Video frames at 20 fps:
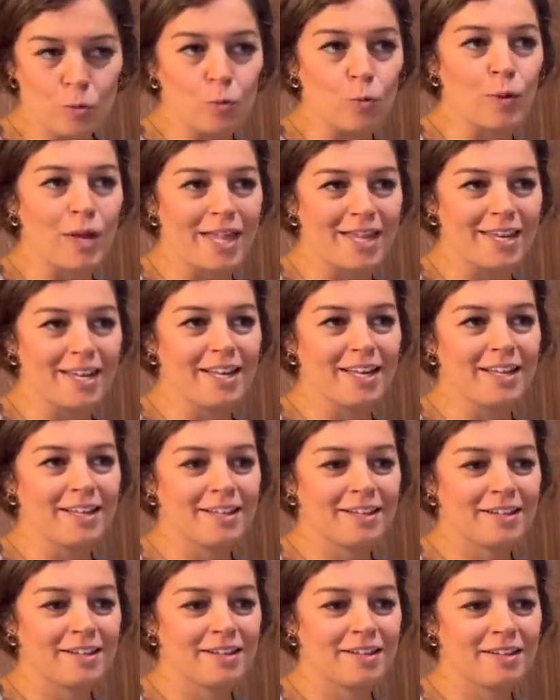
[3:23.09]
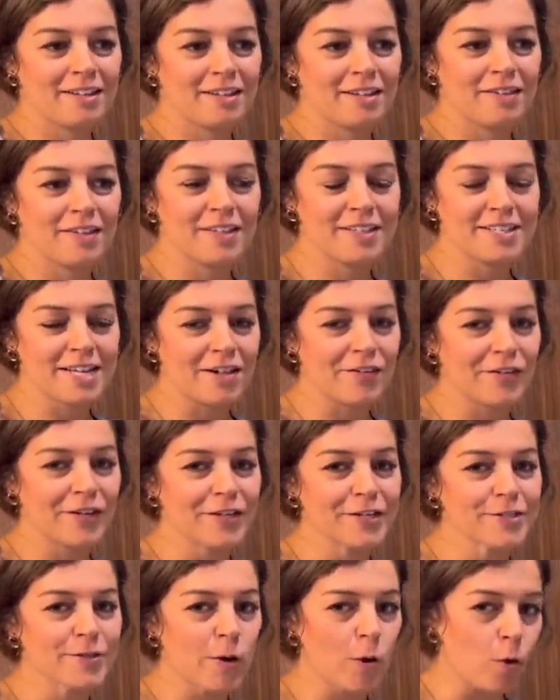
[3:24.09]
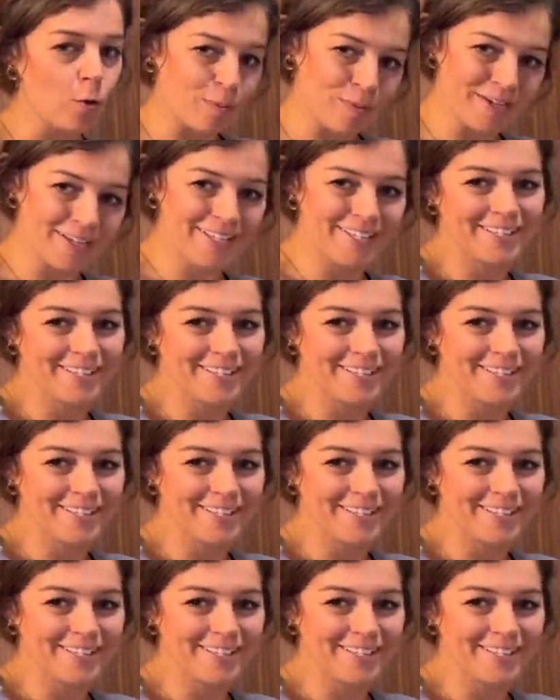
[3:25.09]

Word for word: when the deli is open.